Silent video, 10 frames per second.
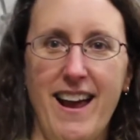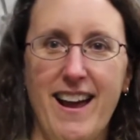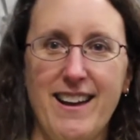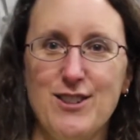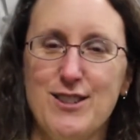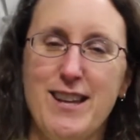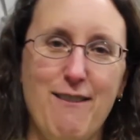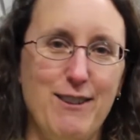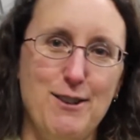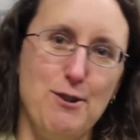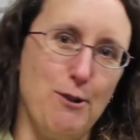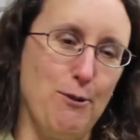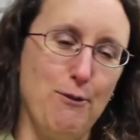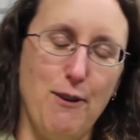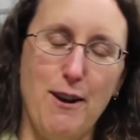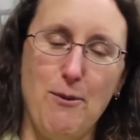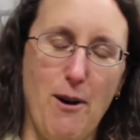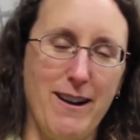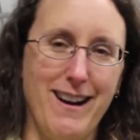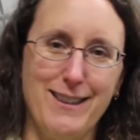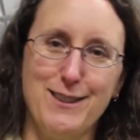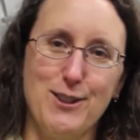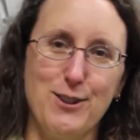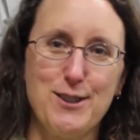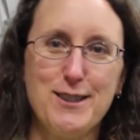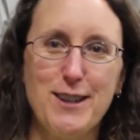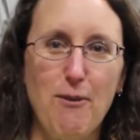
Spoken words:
and just having general fun walking on stilts